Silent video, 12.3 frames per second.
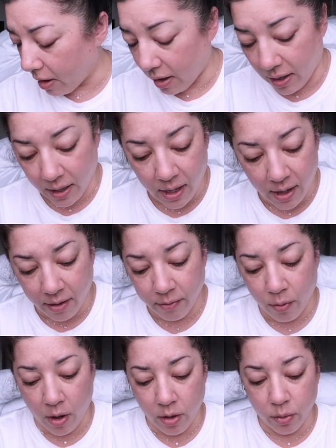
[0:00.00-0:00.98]
I
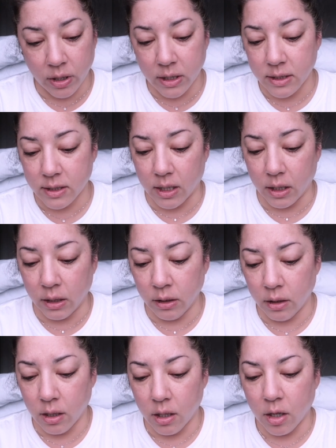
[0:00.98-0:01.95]
have quite oily
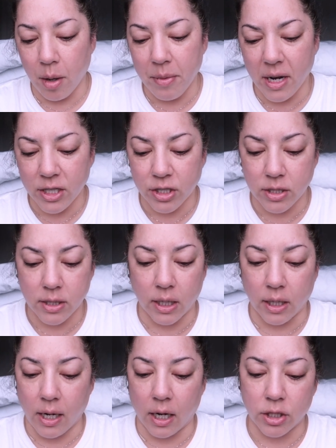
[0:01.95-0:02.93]
skin, combination
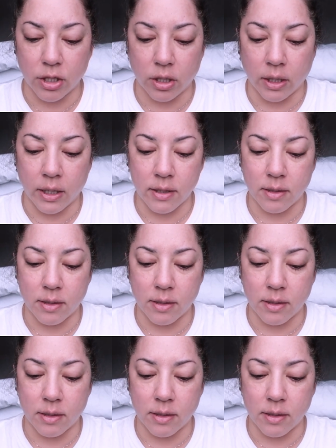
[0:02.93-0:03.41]
skin actually.